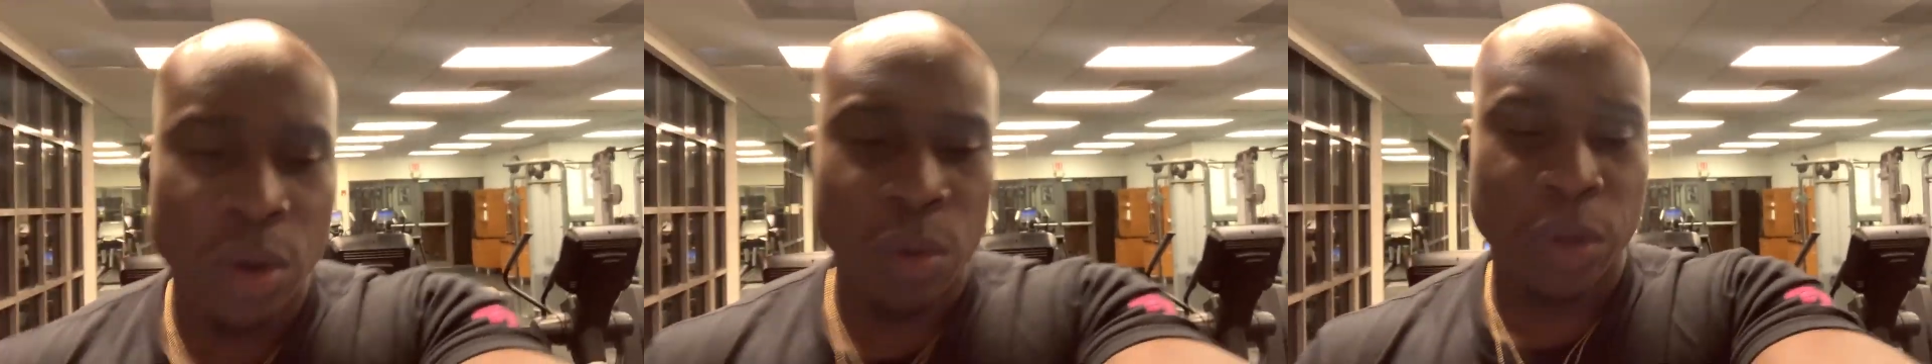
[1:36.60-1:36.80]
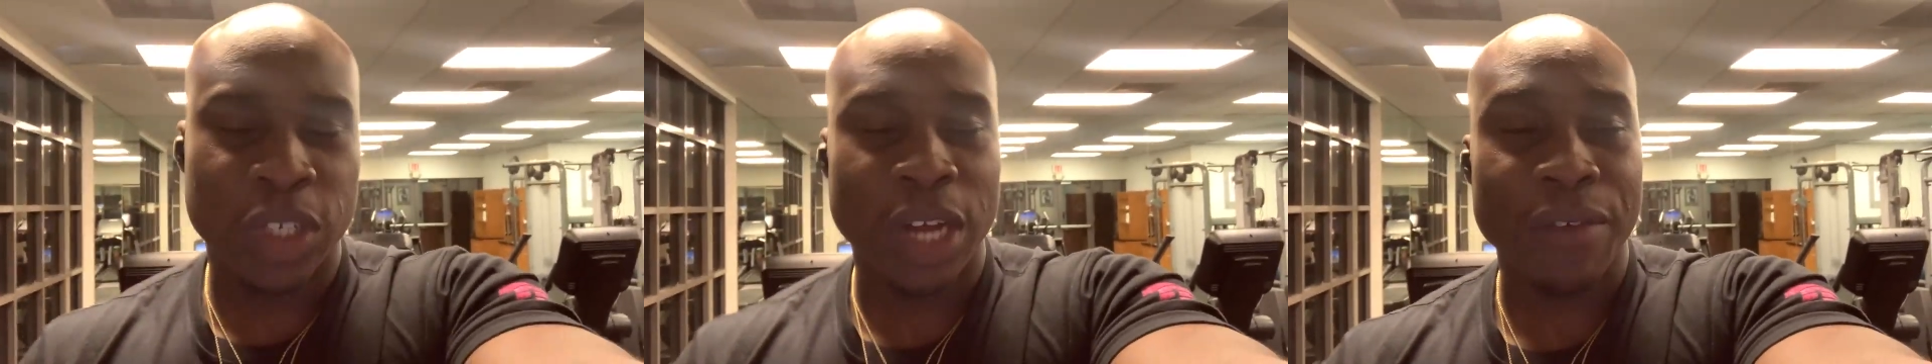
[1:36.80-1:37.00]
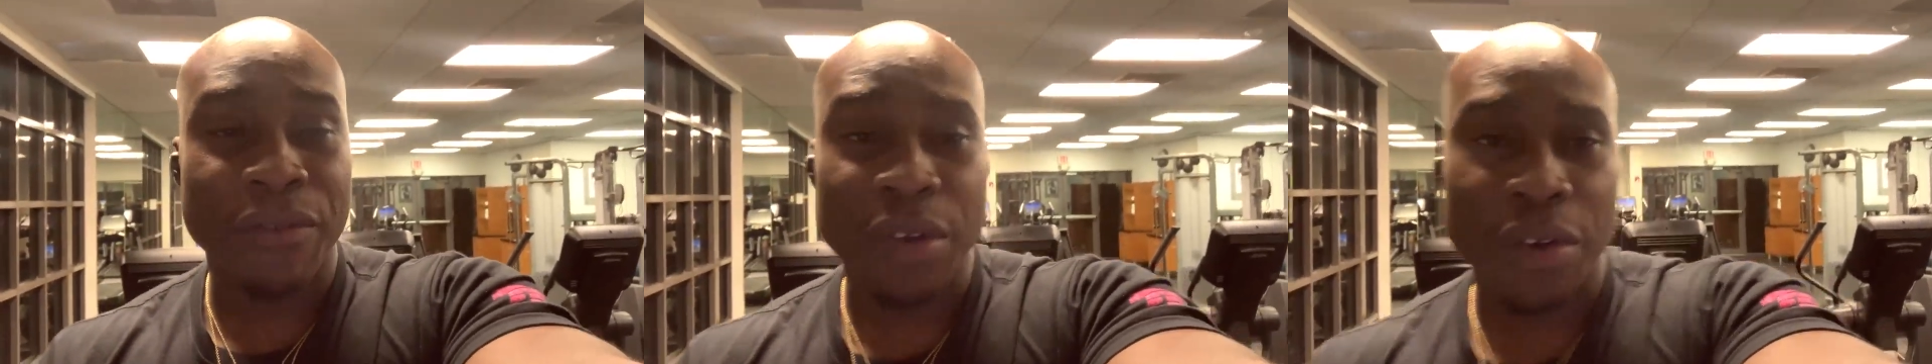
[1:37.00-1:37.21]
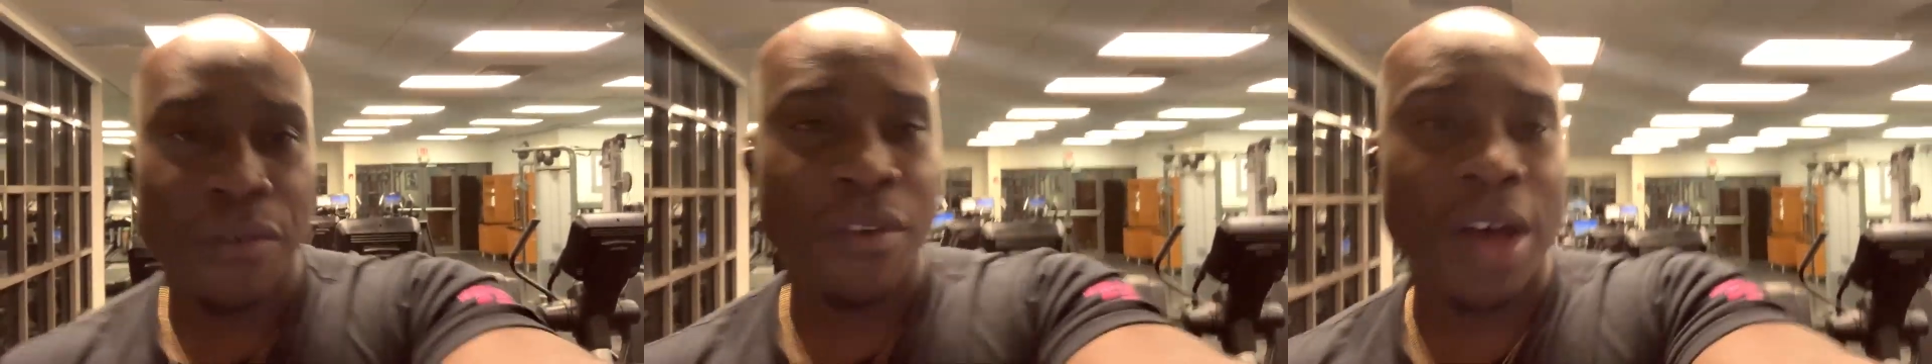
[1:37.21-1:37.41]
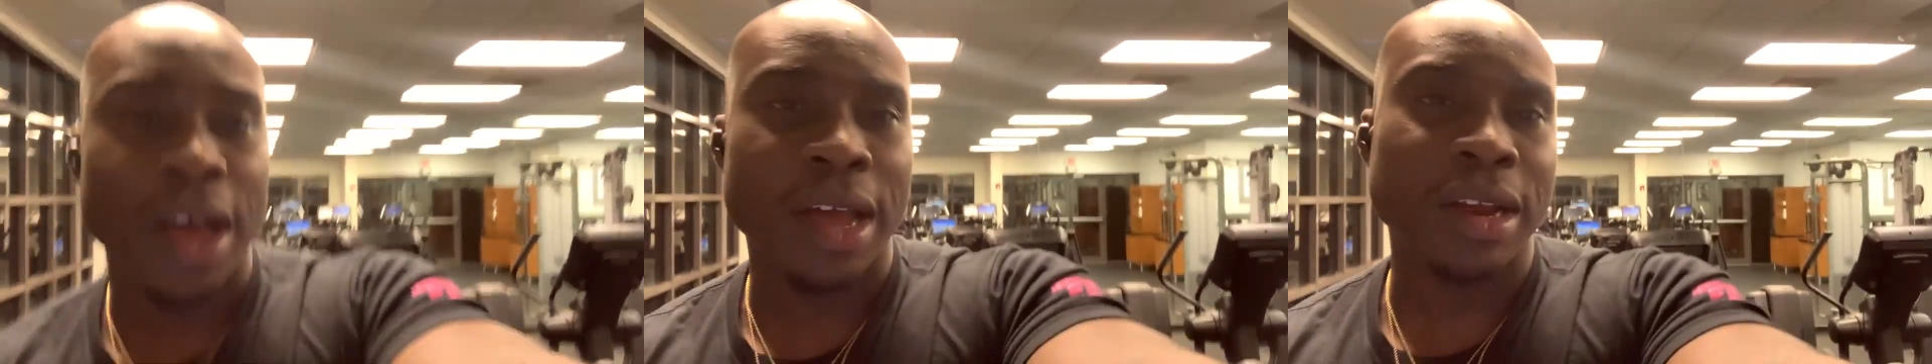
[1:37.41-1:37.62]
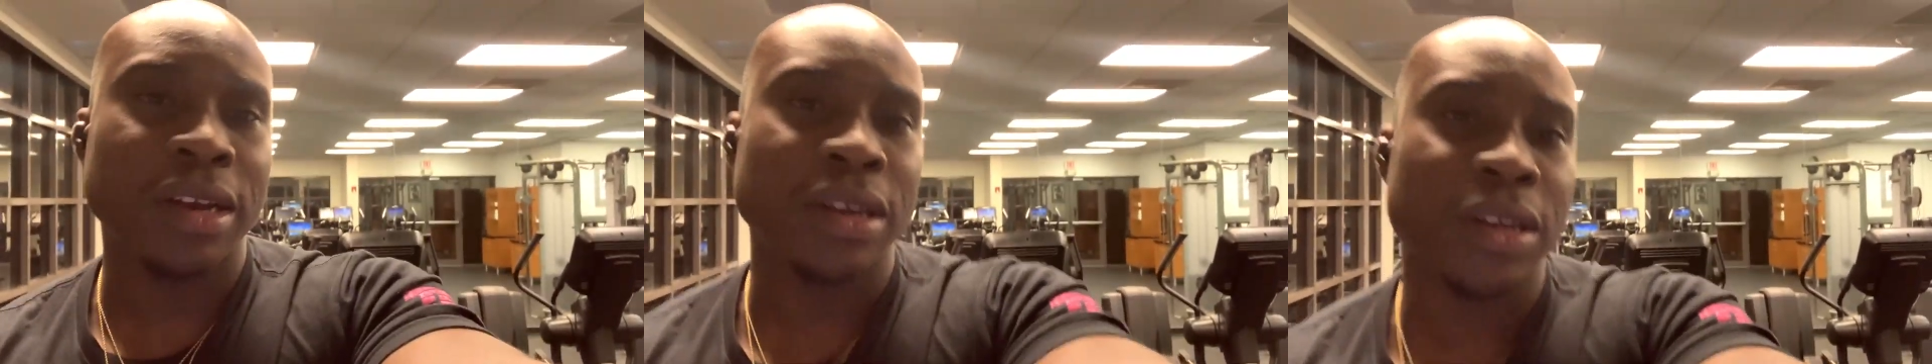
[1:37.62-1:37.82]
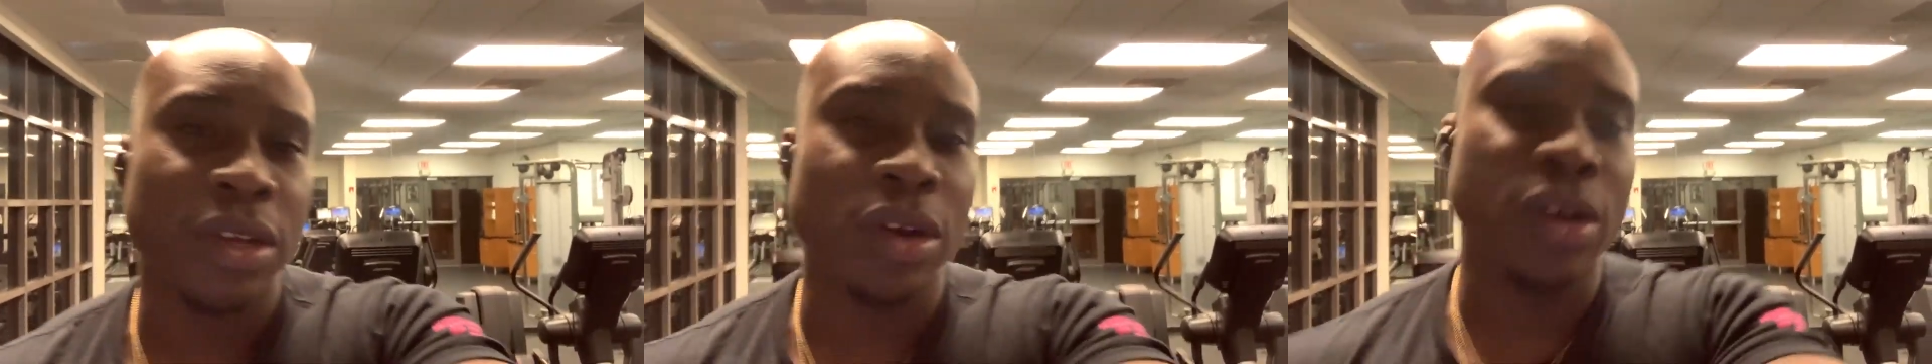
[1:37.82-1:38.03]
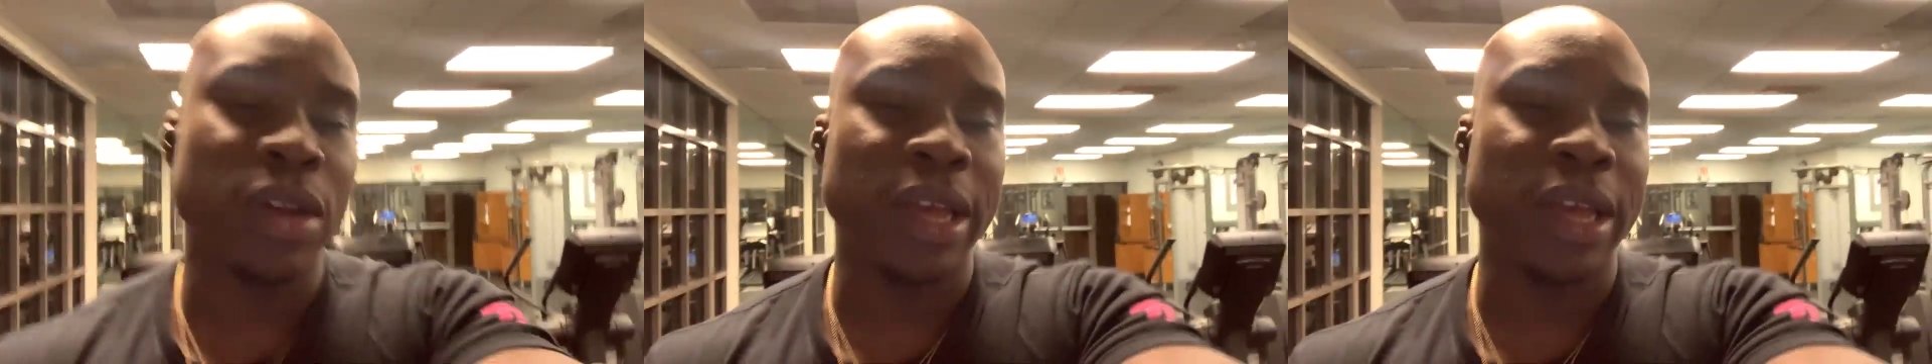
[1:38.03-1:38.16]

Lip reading: which I feel fine. You know,